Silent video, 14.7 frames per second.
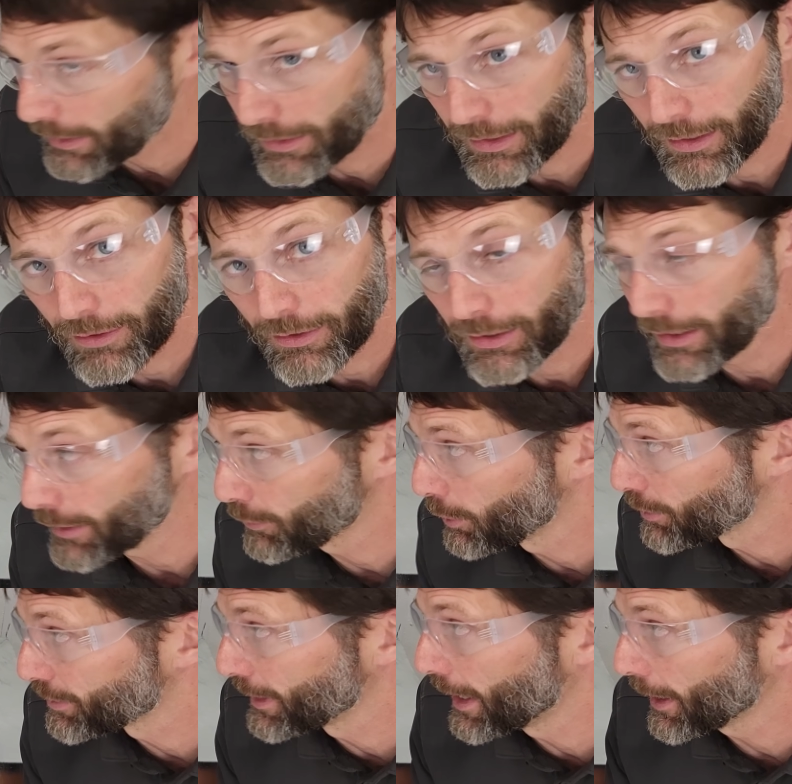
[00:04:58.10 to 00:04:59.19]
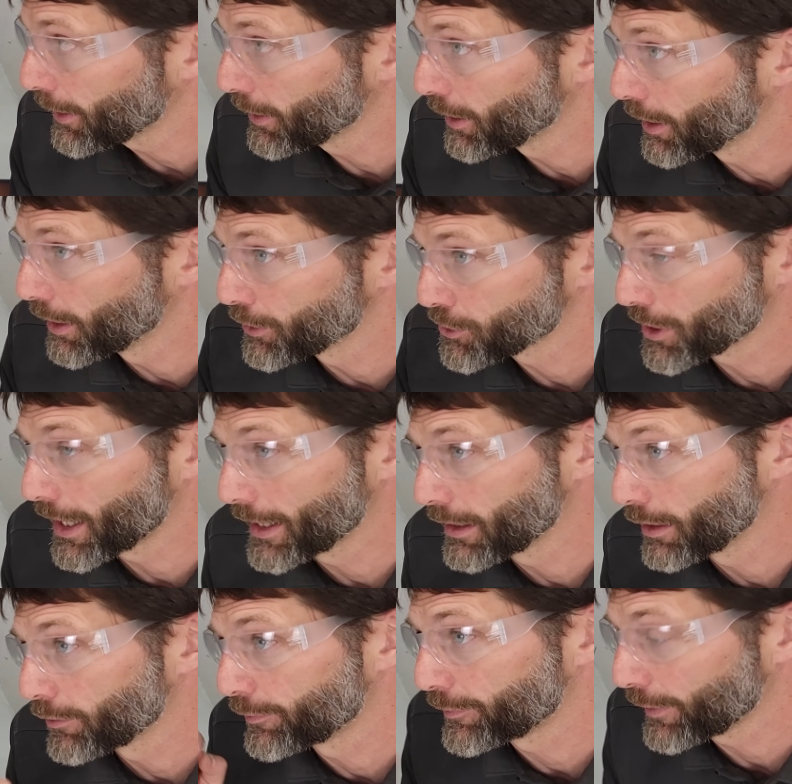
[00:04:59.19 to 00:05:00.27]
in there, so it's not going to try to
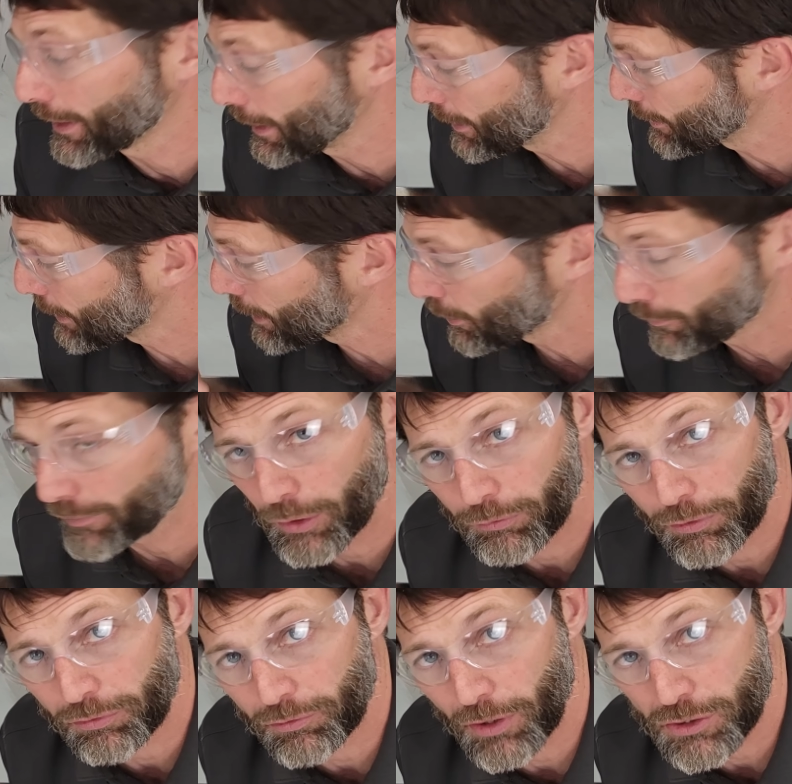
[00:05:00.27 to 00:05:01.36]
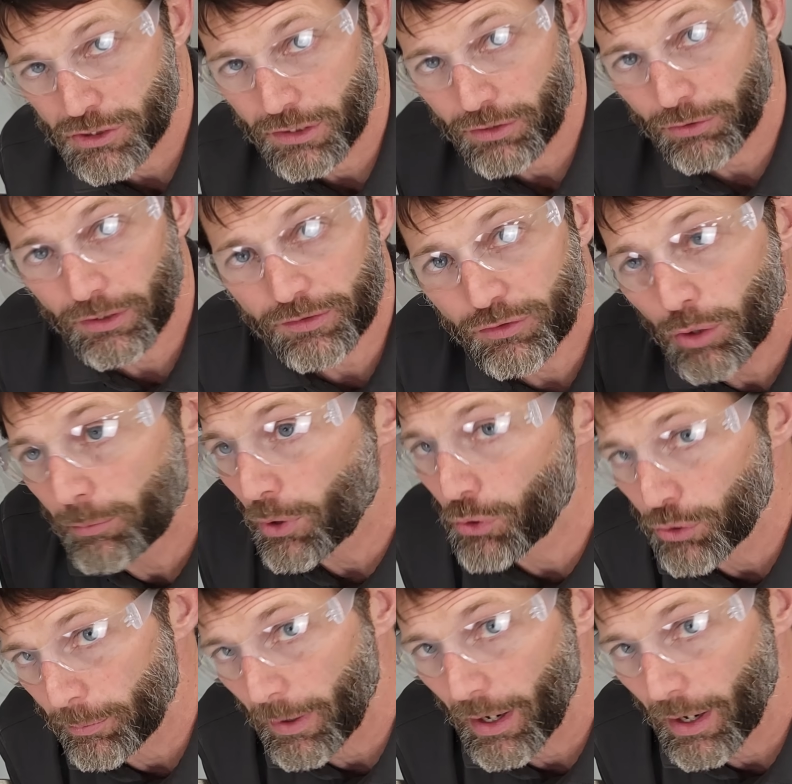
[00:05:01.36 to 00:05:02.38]
fight the airflow restriction. There is no motor